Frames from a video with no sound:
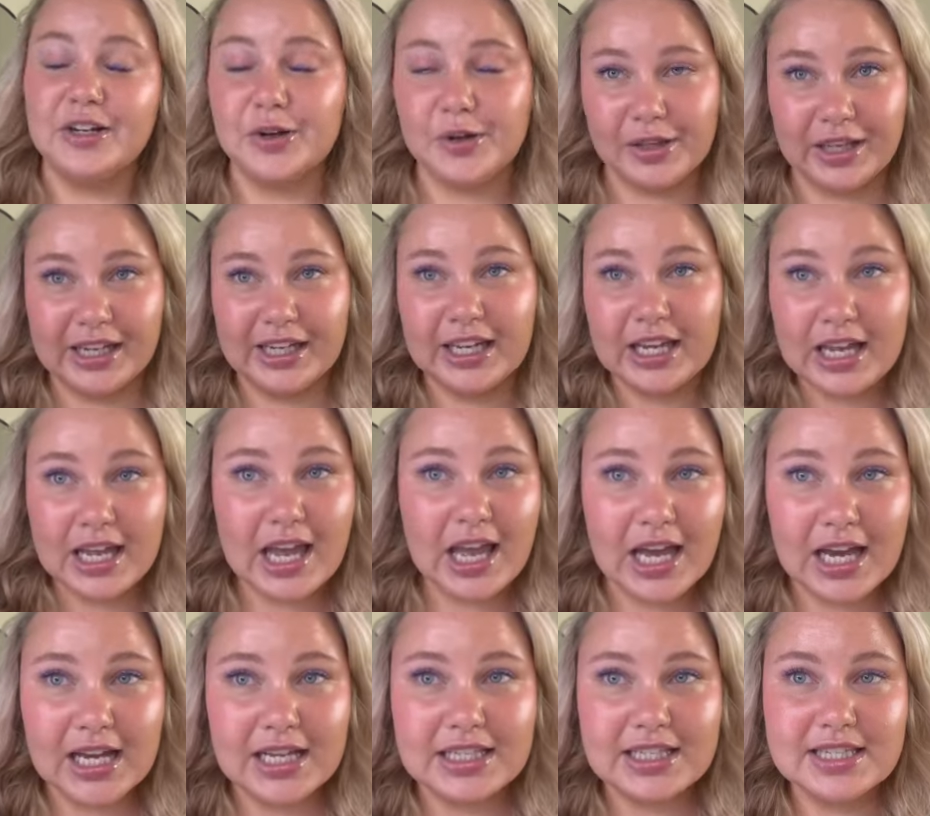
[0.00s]
like
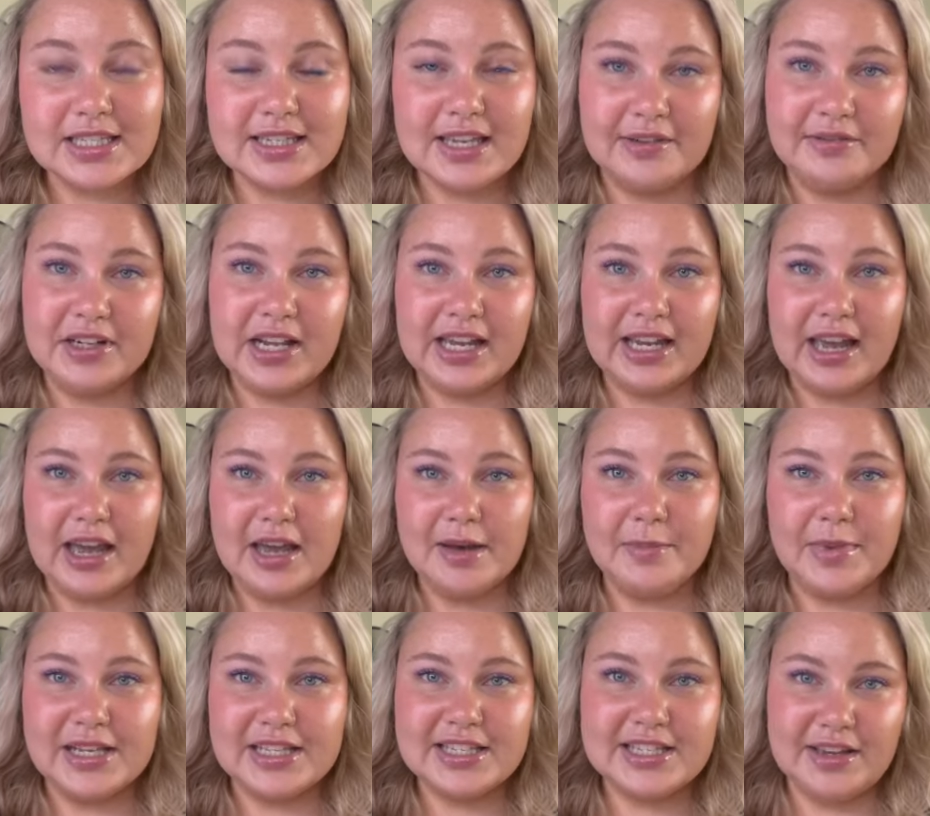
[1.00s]
at 7 a.m.,
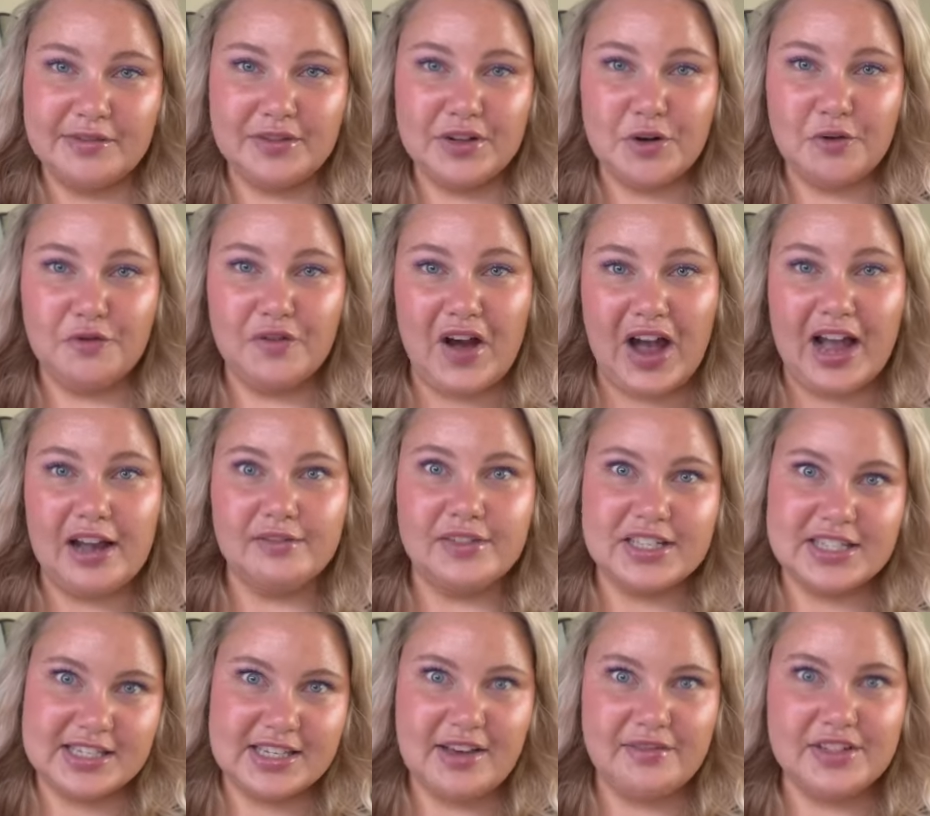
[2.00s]
at 7:05, at
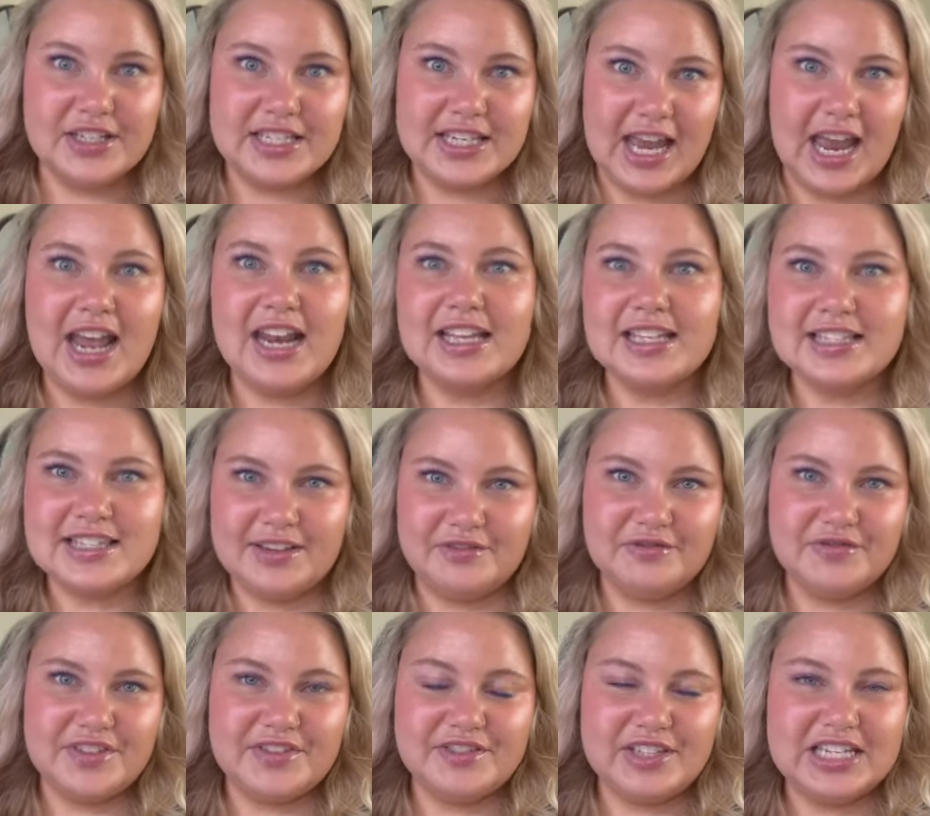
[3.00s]
7:10, at
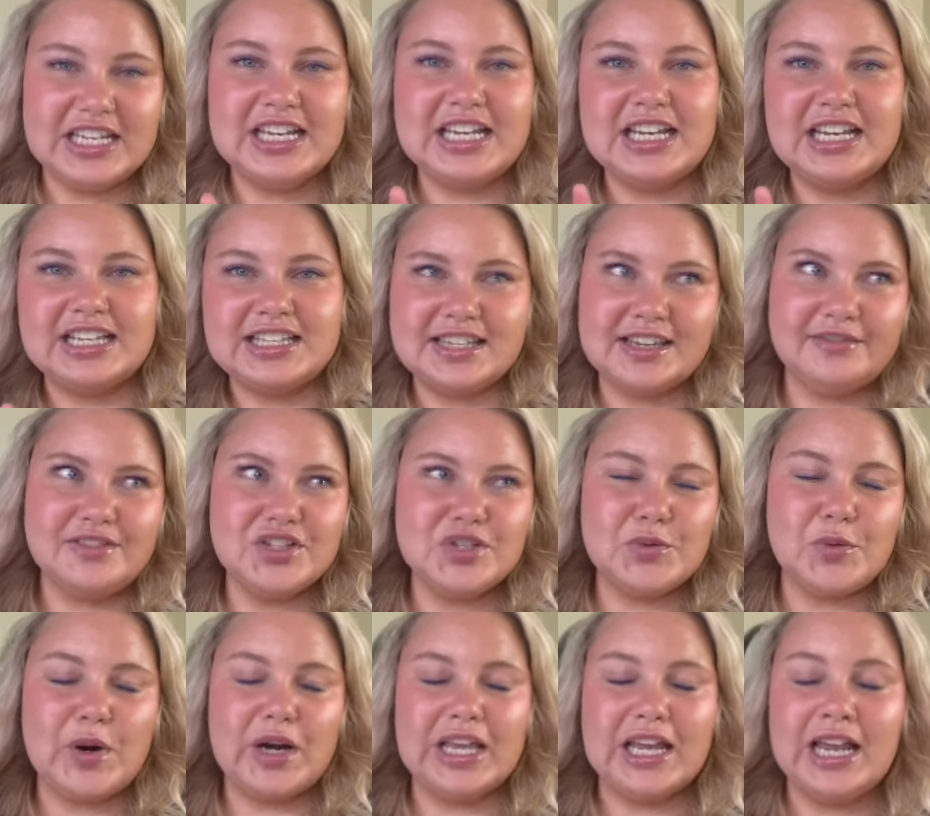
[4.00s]
7:15, at
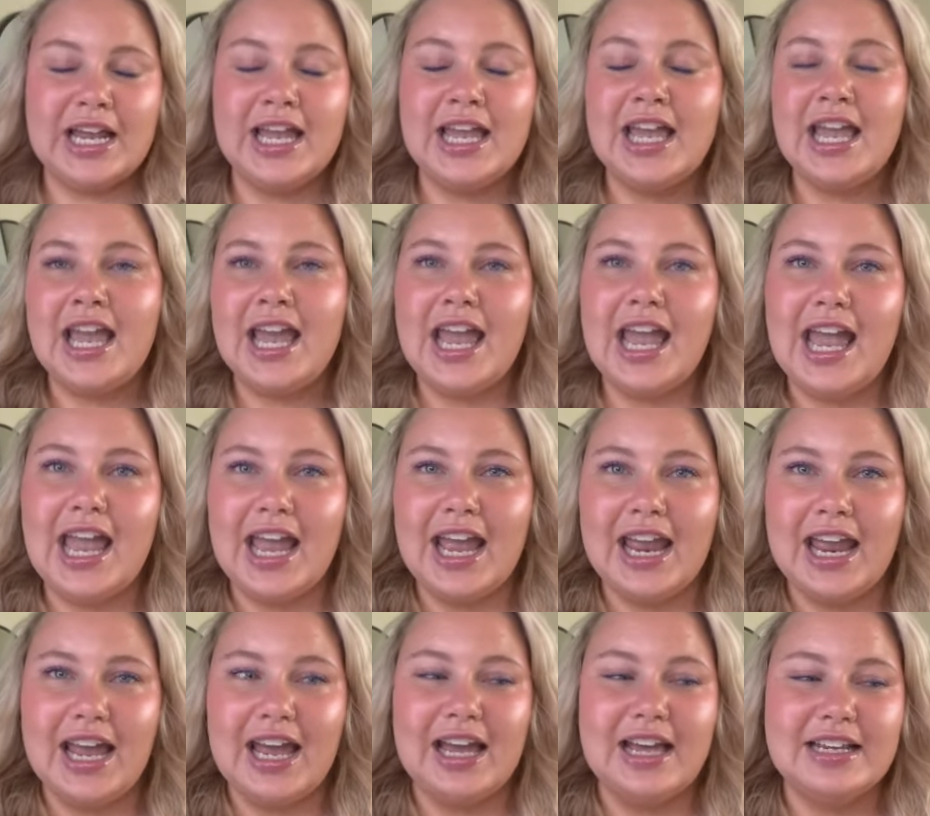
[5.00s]
7:20.
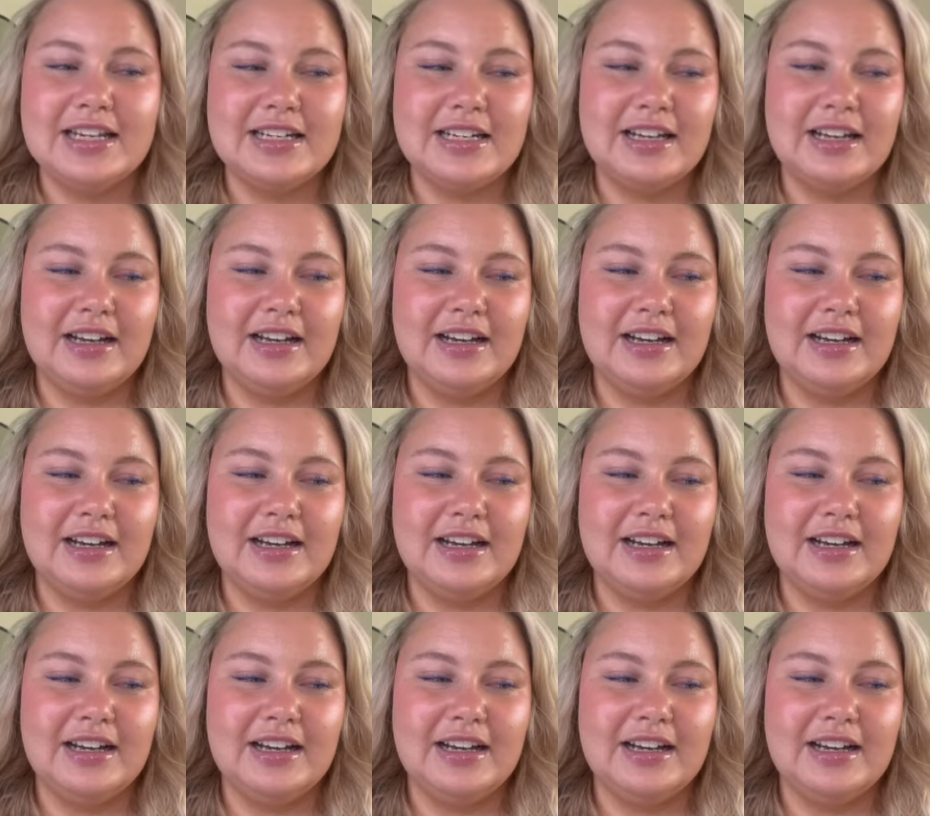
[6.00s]
And